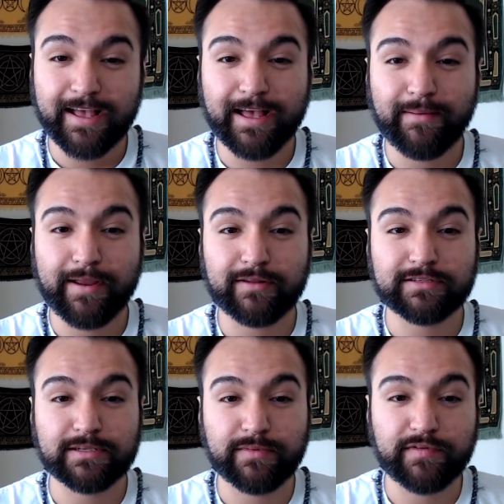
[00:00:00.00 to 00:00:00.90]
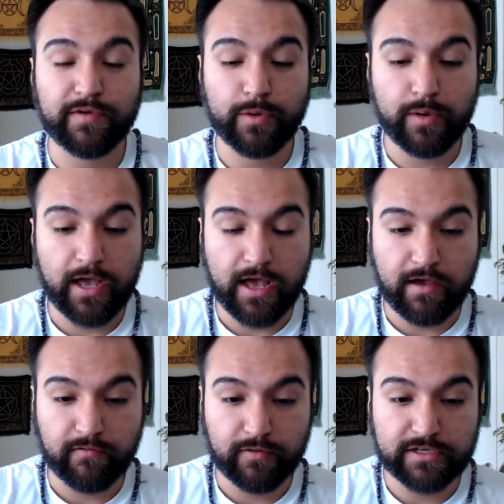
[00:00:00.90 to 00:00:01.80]
I know some of you
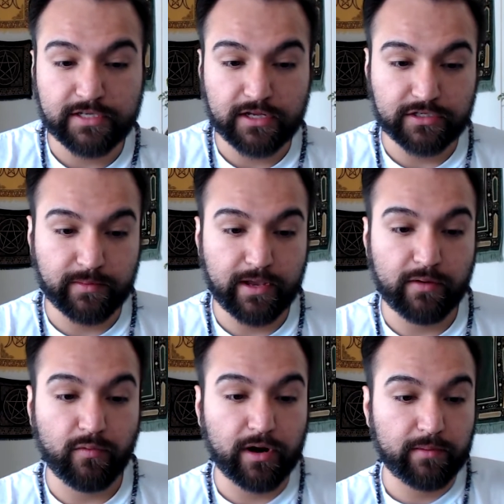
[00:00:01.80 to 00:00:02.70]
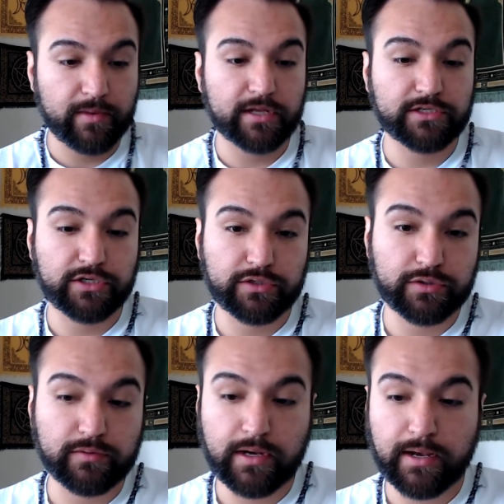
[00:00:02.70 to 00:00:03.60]
have reached out to me and wanted me to
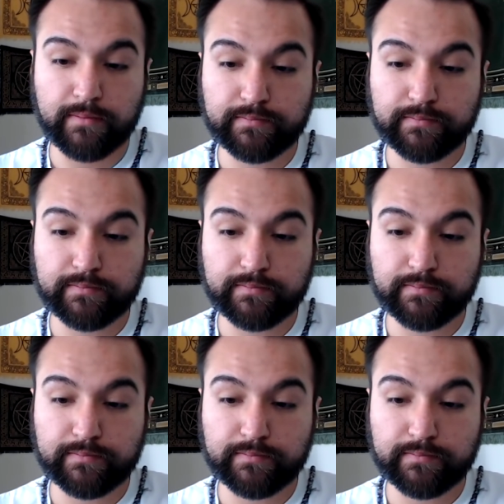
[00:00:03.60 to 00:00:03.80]
do a